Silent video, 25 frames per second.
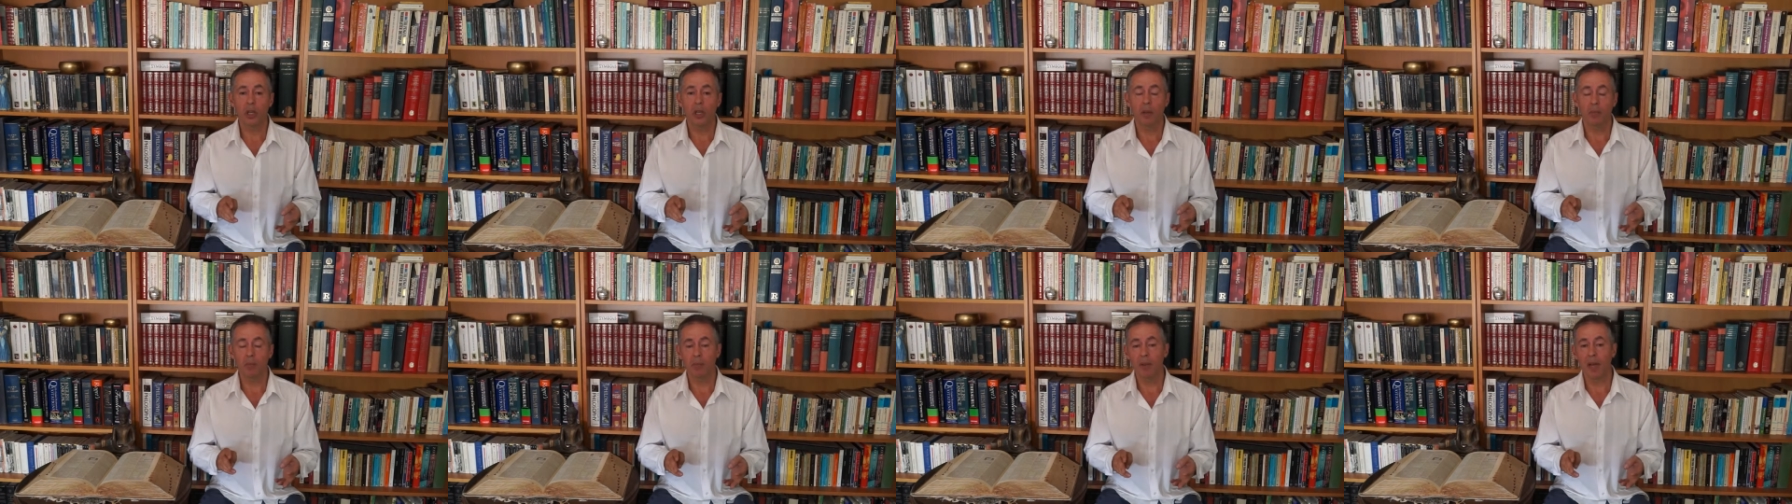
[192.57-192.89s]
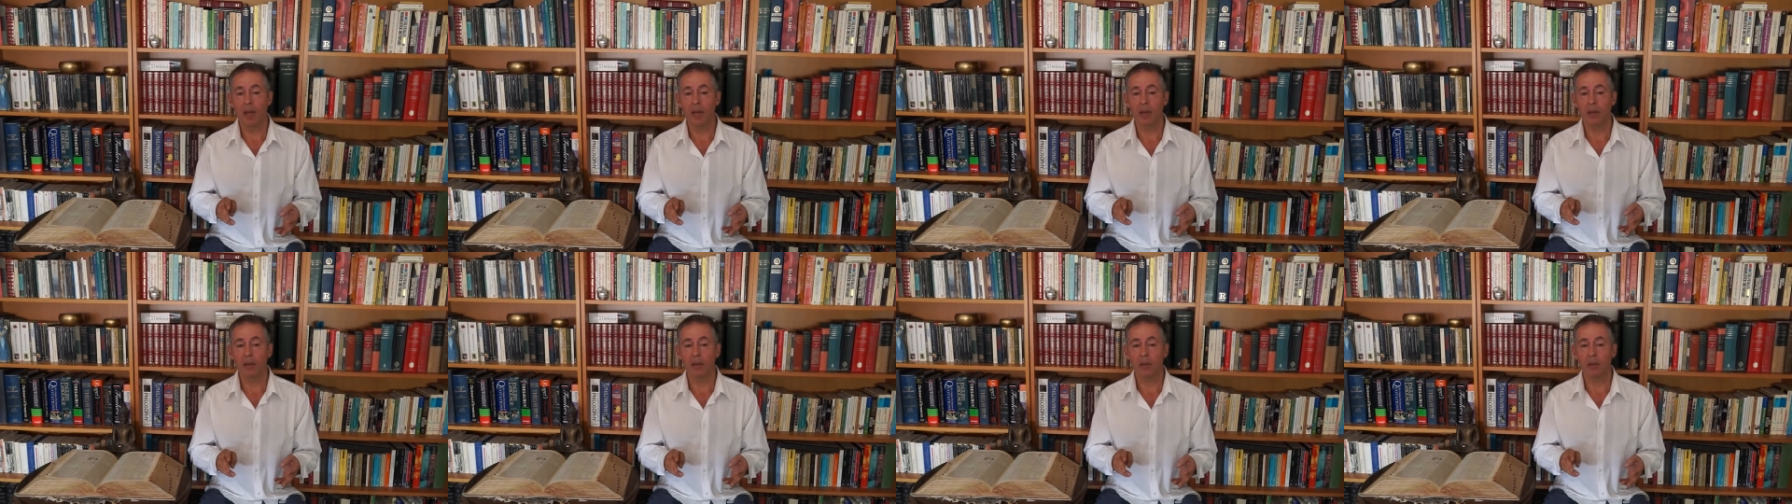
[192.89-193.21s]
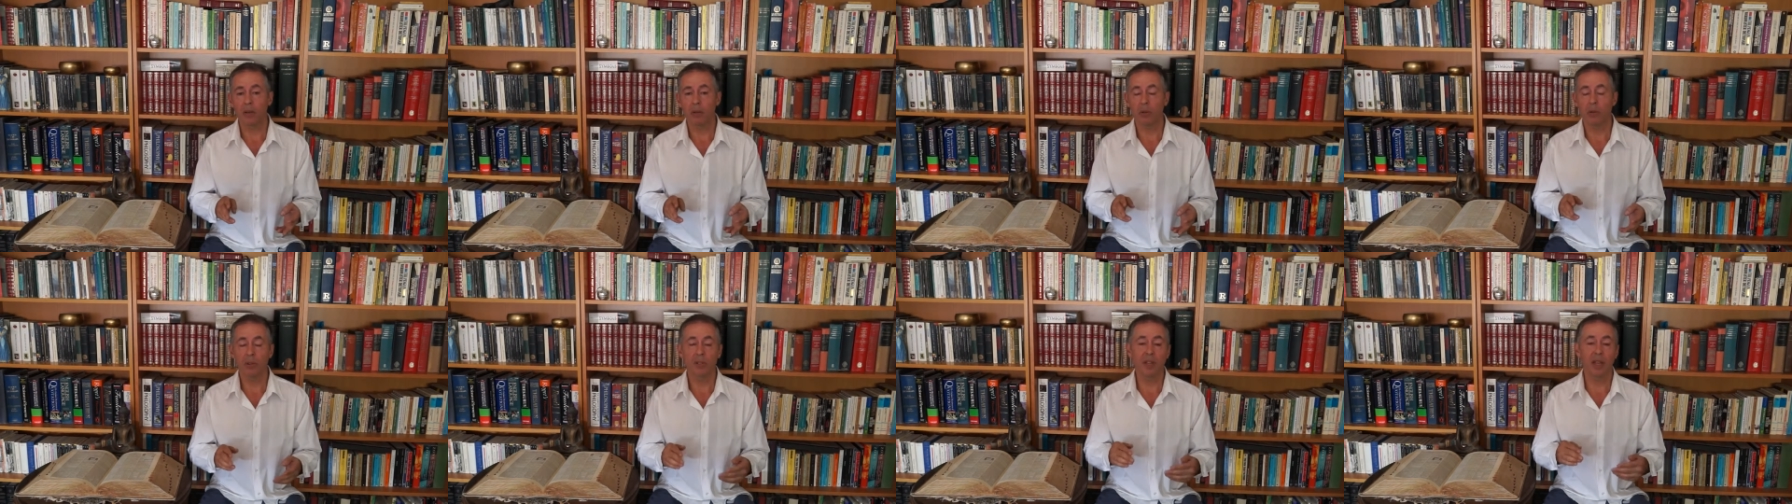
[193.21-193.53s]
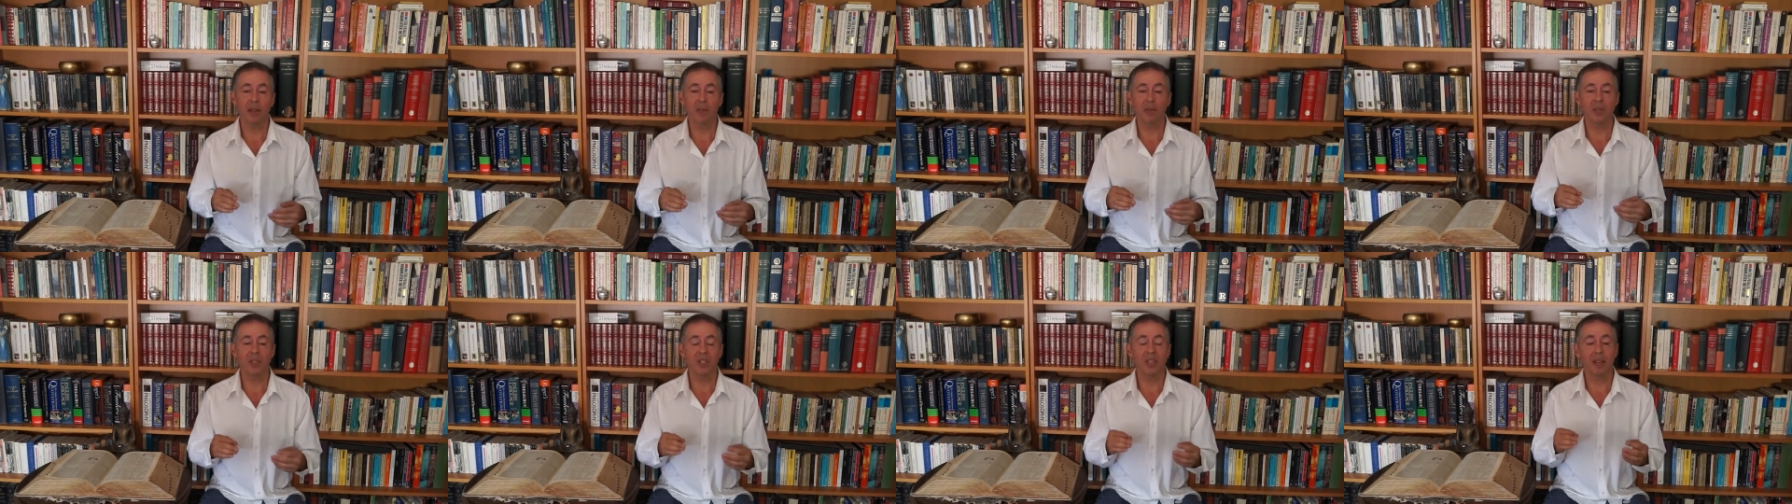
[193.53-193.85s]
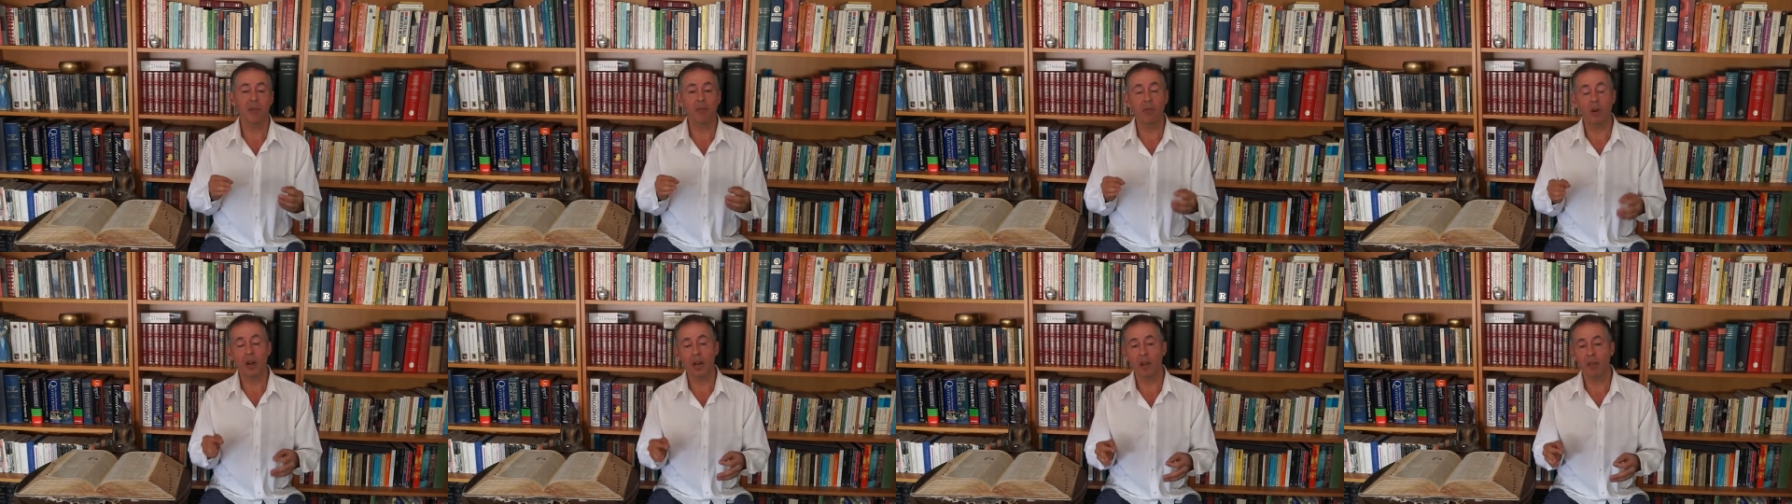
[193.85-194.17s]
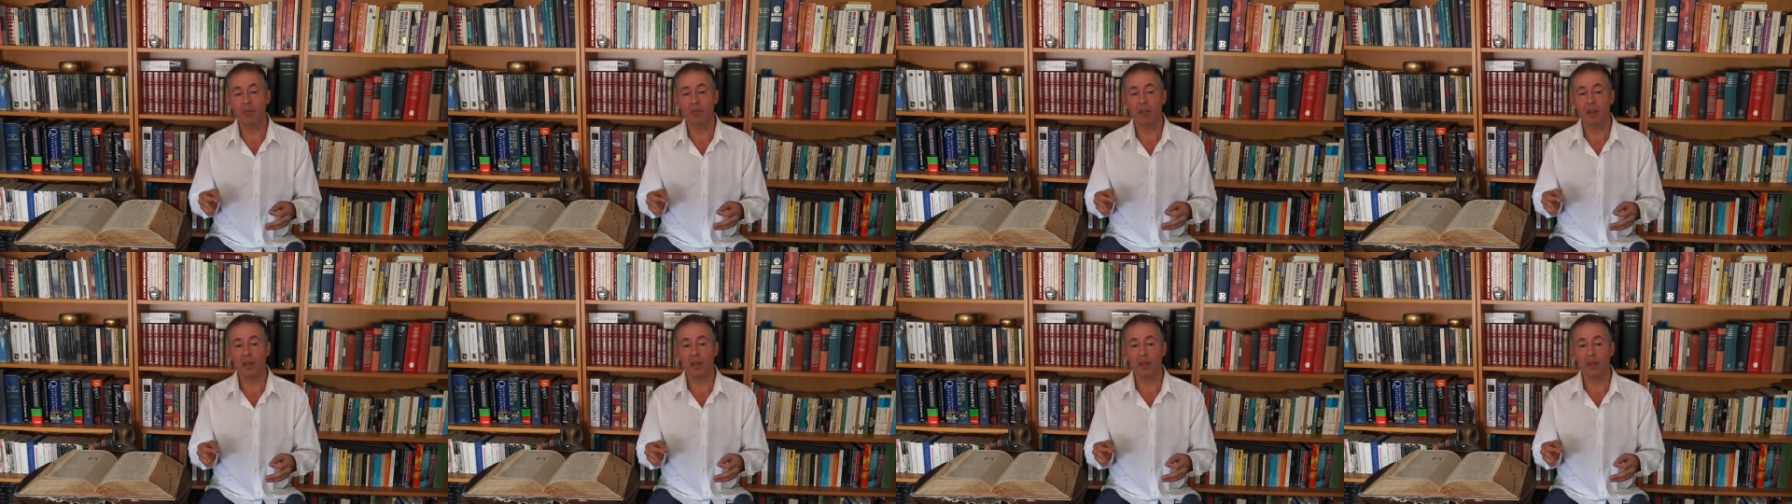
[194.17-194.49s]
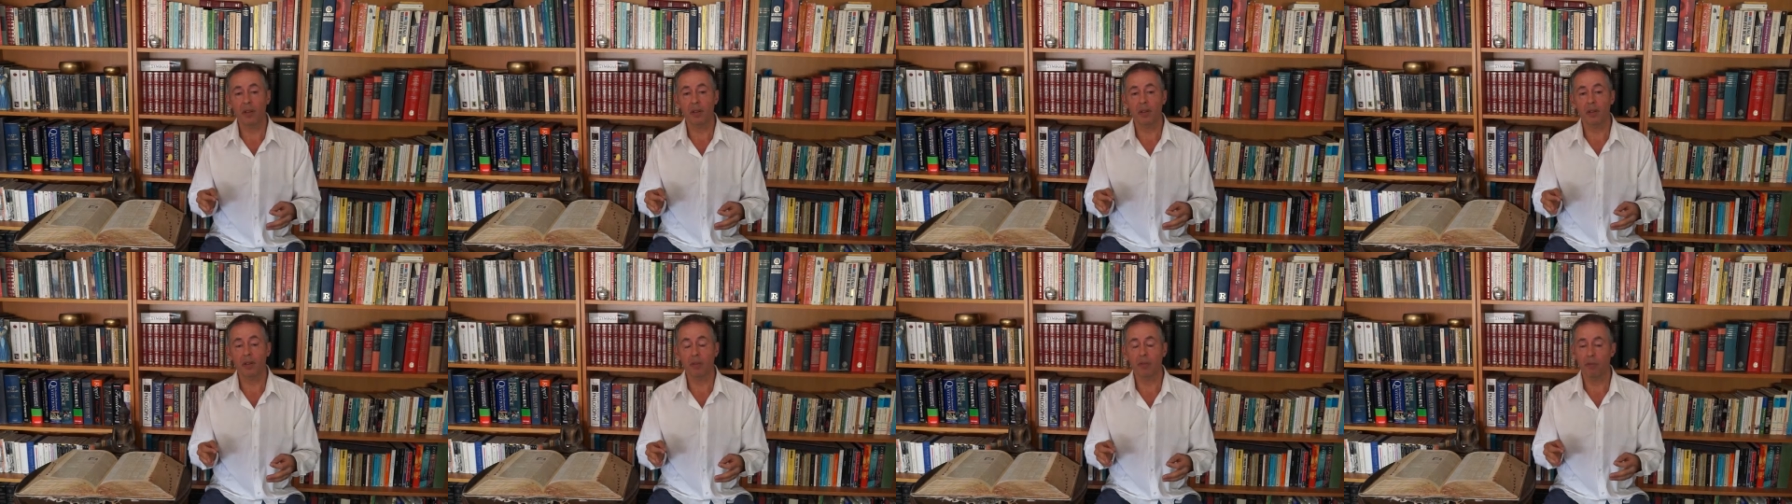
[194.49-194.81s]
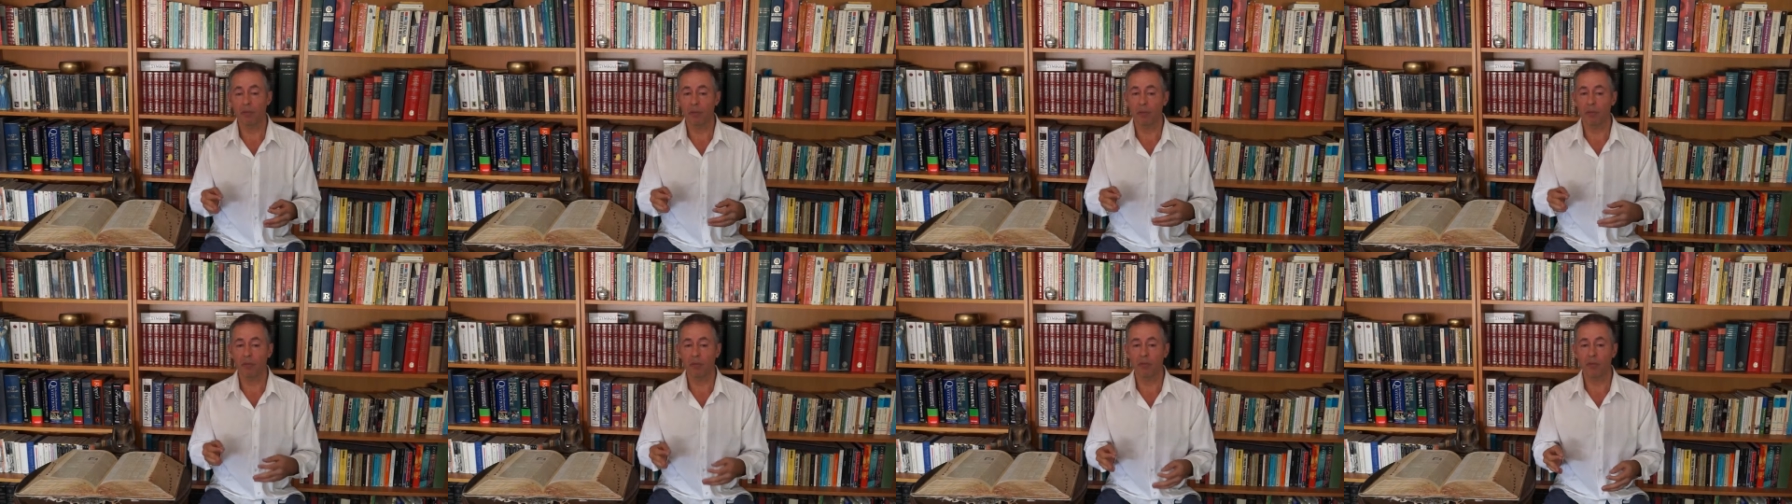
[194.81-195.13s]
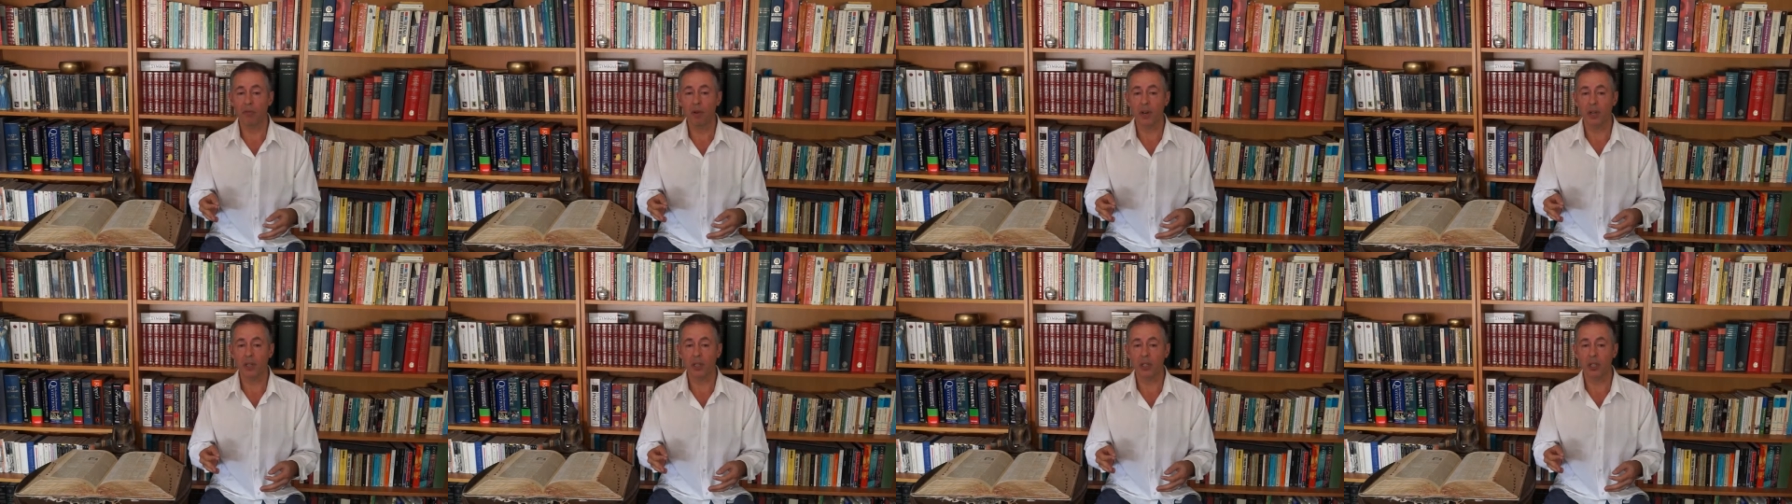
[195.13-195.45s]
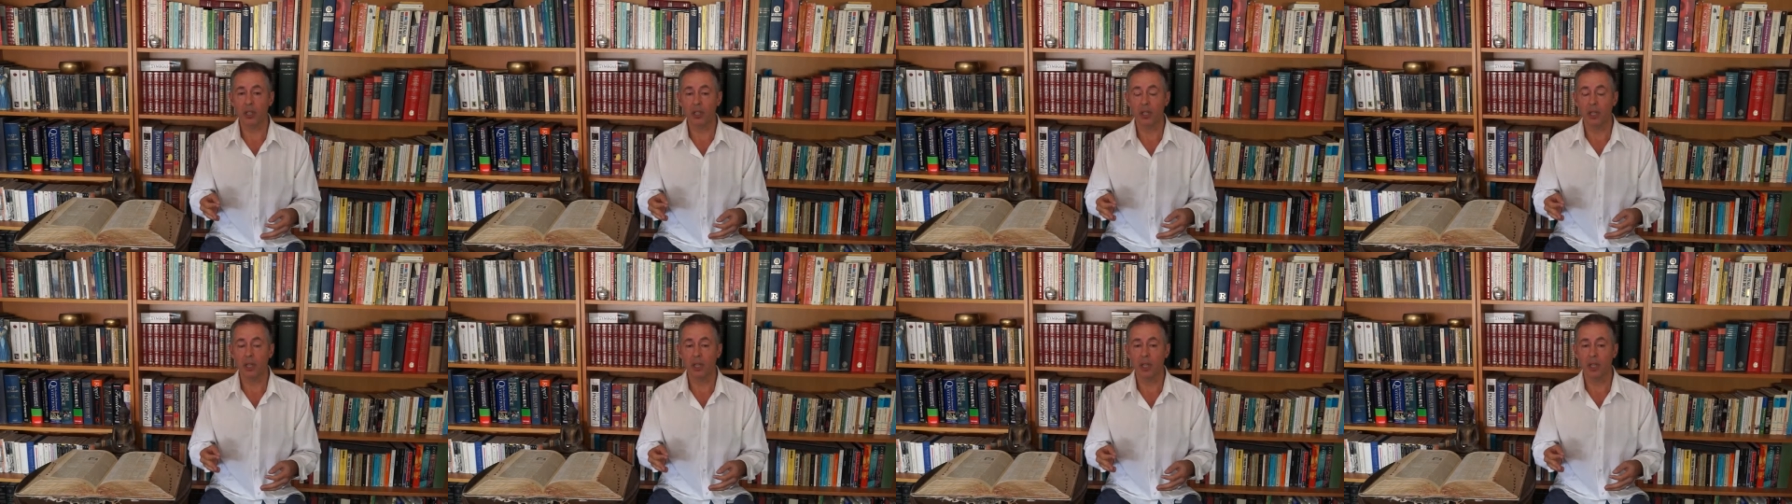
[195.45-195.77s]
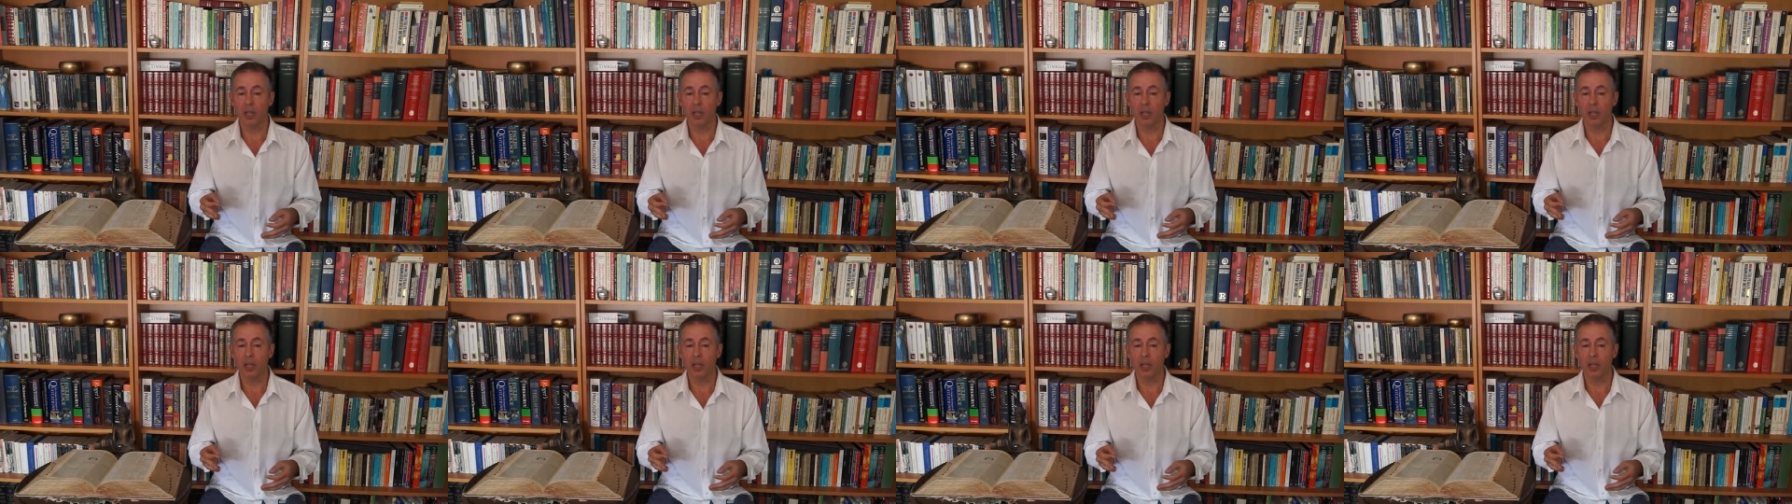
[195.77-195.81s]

manner or to have savoir-faire from French.